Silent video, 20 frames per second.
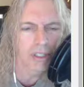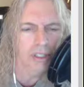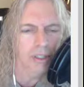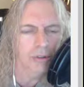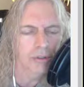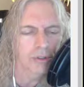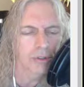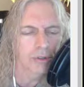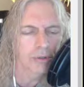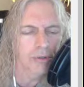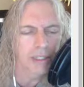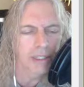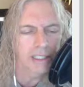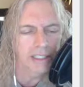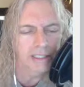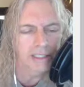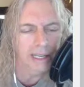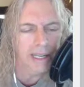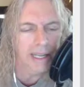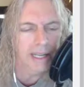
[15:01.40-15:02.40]
going to go with
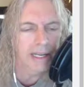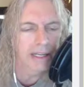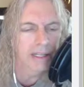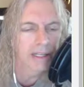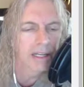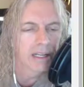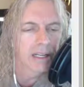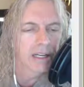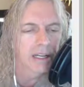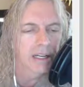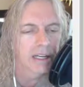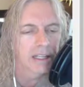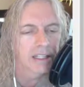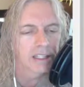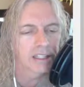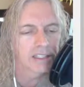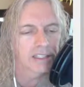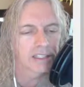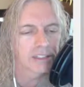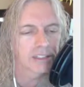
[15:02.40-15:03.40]
2010.
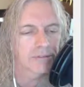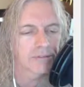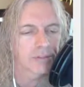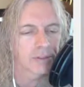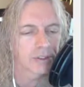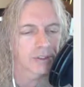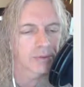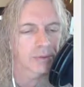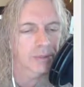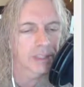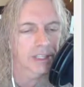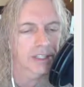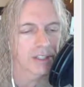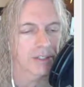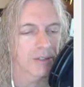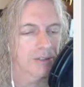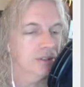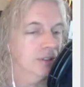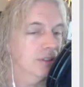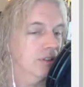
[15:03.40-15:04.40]
This is the first one I
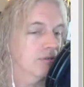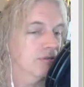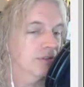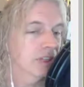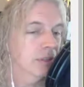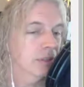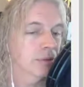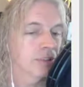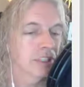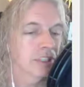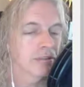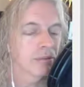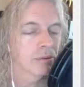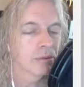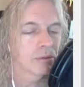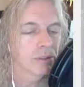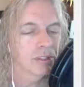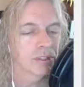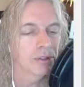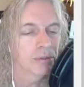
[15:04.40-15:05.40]
used. You can find whichever
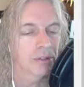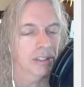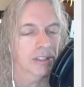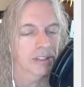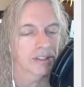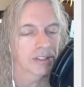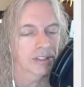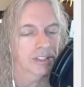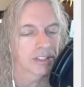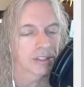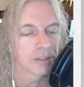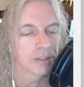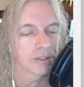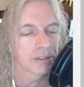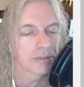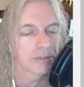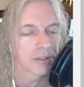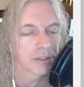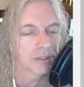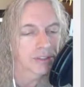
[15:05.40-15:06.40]
one you want to
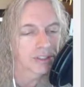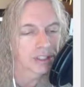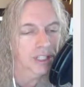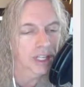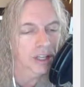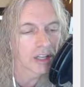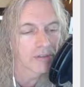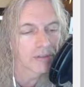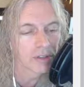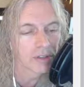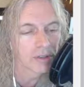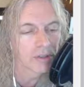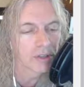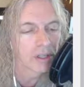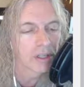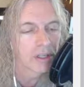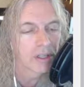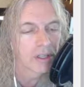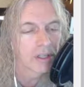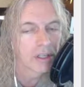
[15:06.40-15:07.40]
use for yourself.
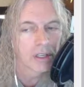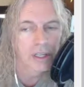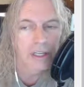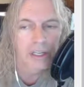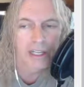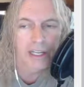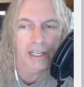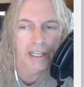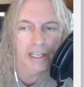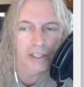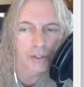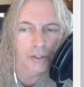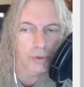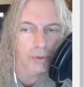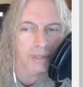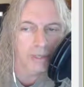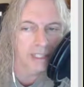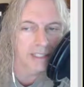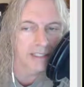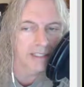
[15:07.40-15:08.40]
I hit
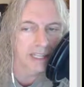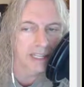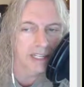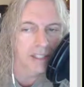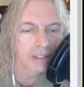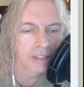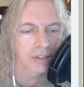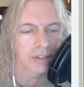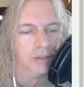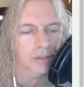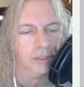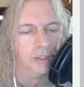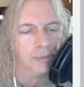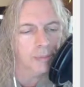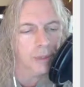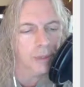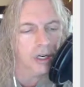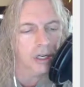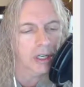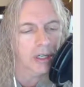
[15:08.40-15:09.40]
2010 in the search
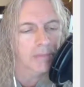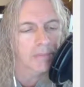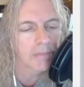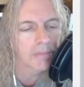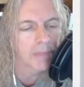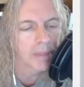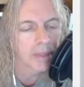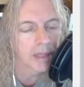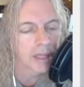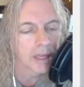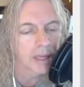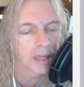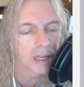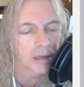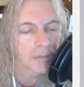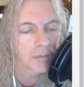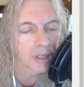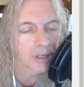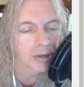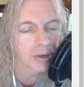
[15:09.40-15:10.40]
bar.
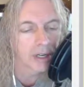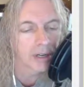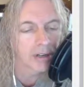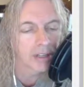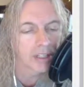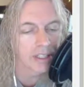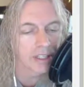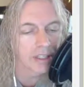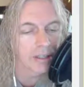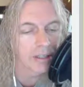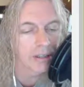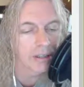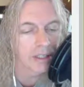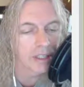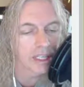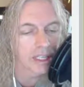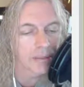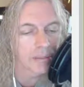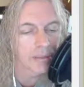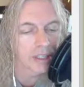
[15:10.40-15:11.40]
I'm going to go down here
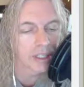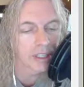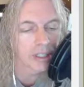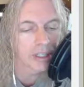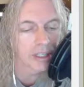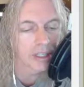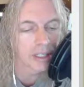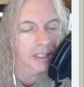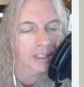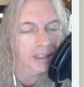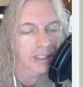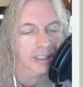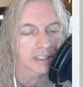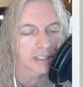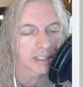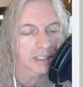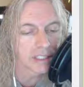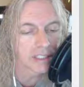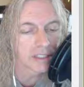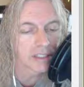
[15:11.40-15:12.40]
and I'm going to click
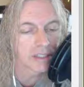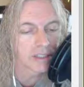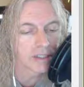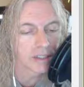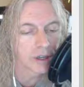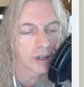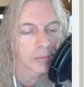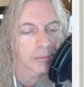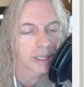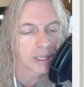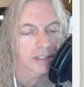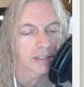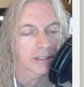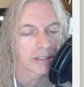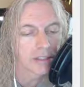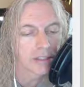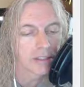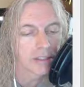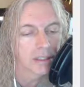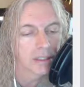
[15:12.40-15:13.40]
this install
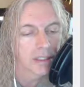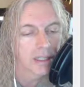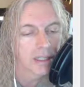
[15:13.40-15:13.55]
button.